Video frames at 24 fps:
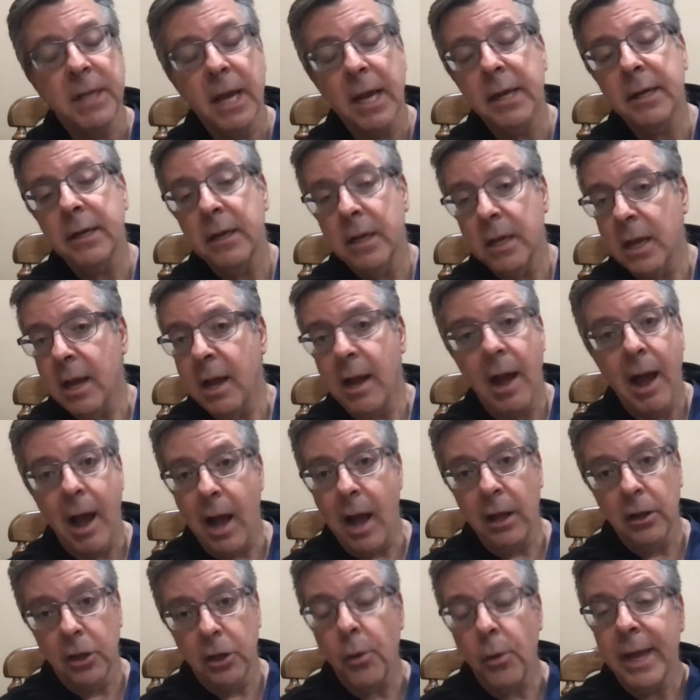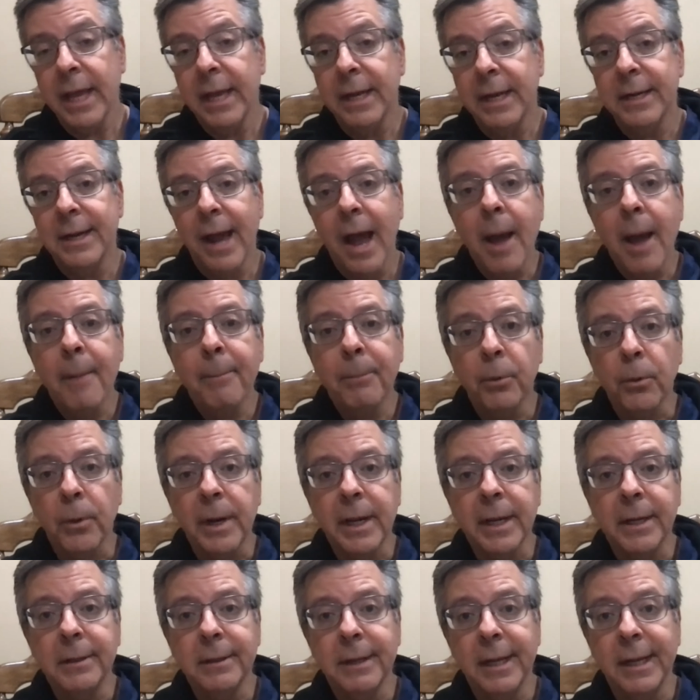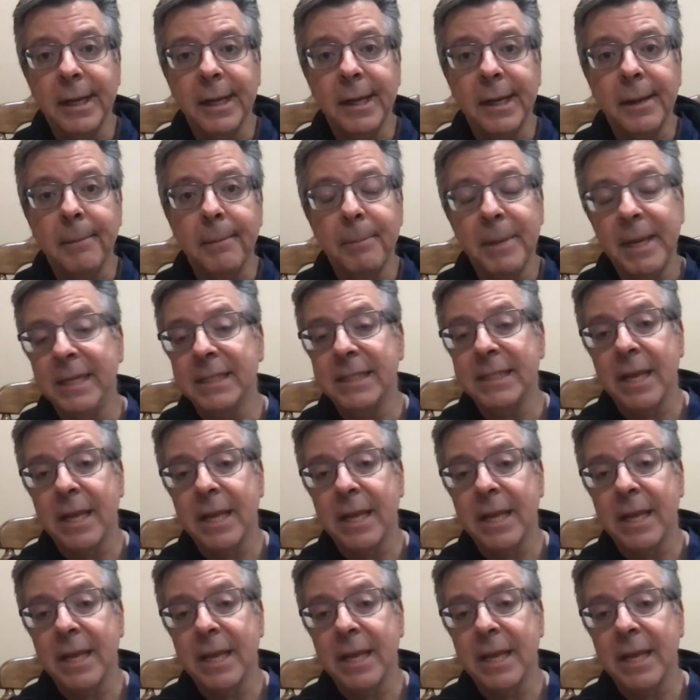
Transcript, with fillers: done, I'll go ahead and operate. Uh, so they can